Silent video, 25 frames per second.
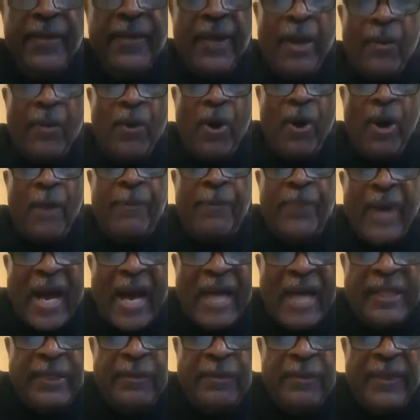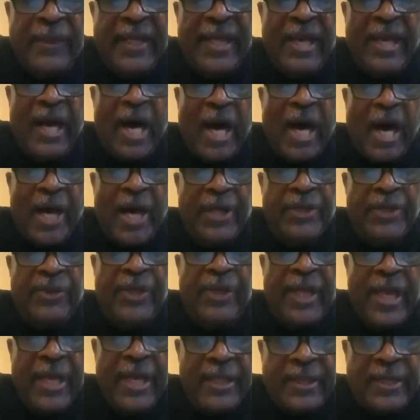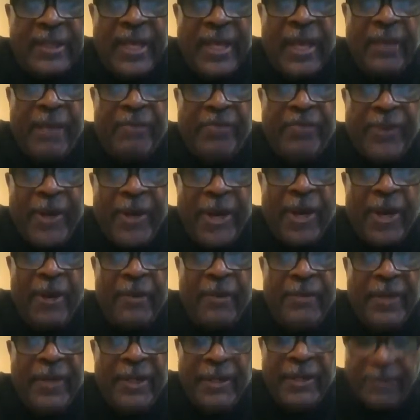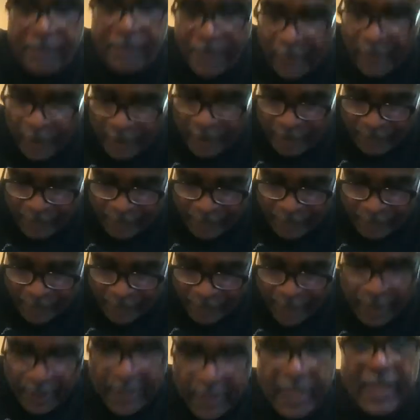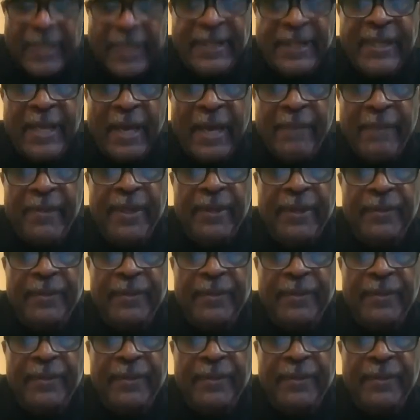were approximately 110 pyramids built in Kemet,